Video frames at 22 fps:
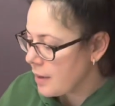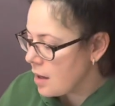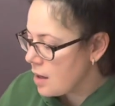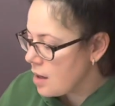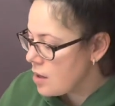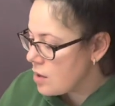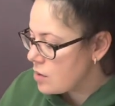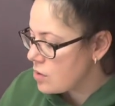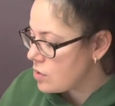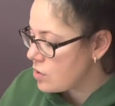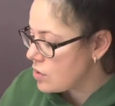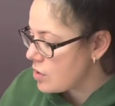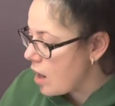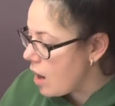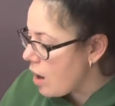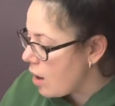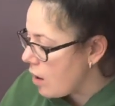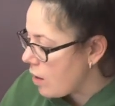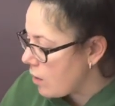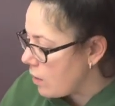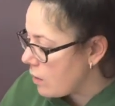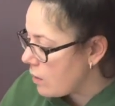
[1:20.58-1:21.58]

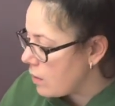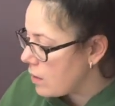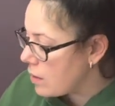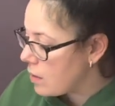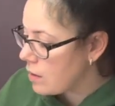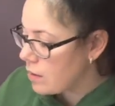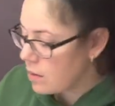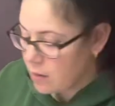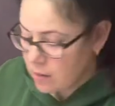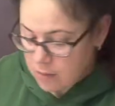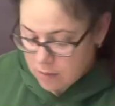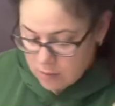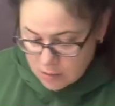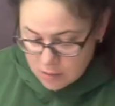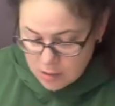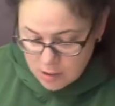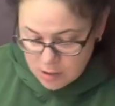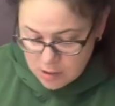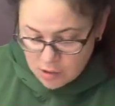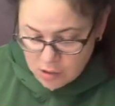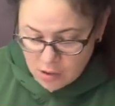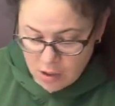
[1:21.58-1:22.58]
So
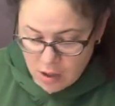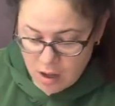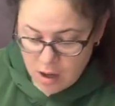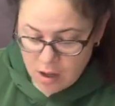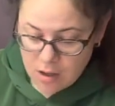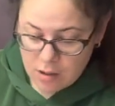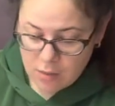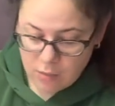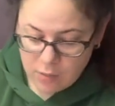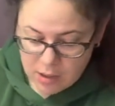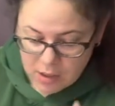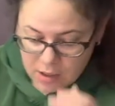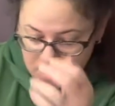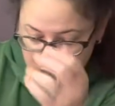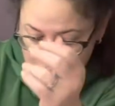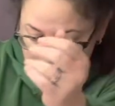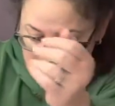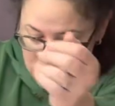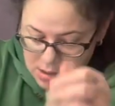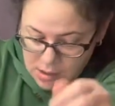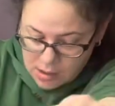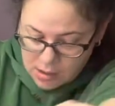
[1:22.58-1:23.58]
to start, what you're
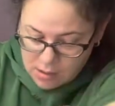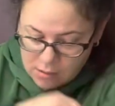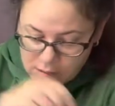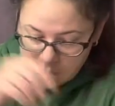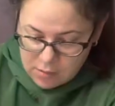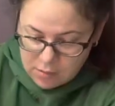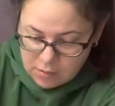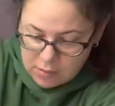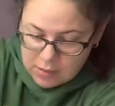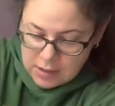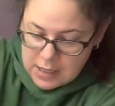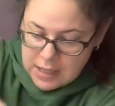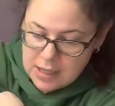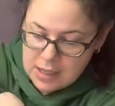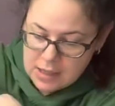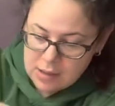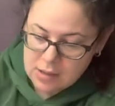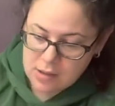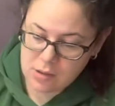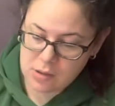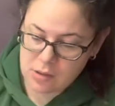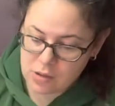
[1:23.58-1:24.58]
gonna do
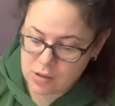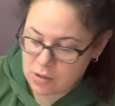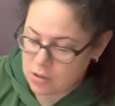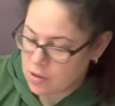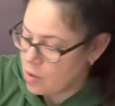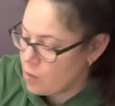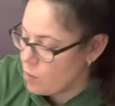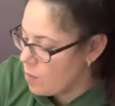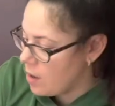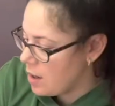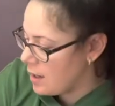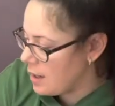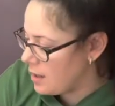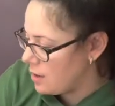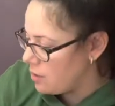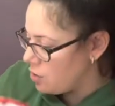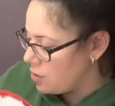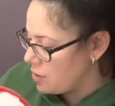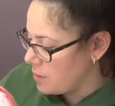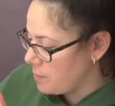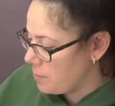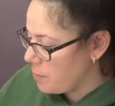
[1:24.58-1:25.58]
is you wanna
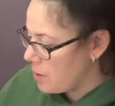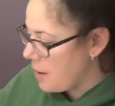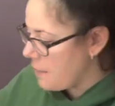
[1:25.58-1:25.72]
just prep